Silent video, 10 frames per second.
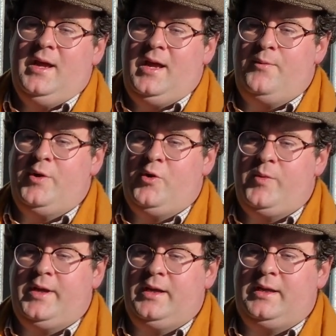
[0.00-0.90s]
and we hope
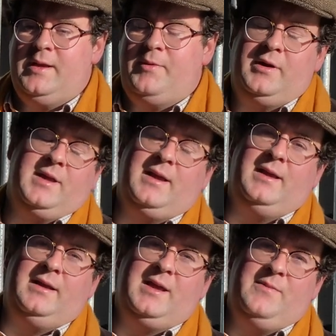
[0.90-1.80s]
we can keep on
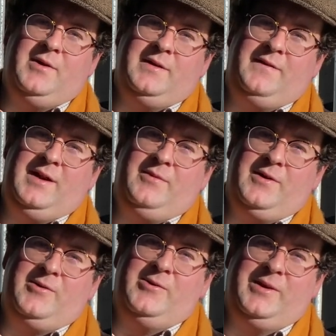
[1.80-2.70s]
kicking and keep on developing
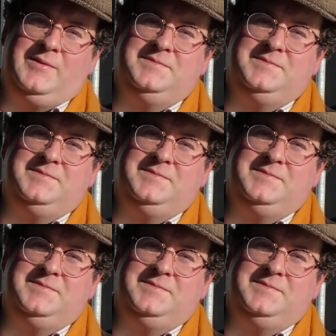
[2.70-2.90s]
and growing.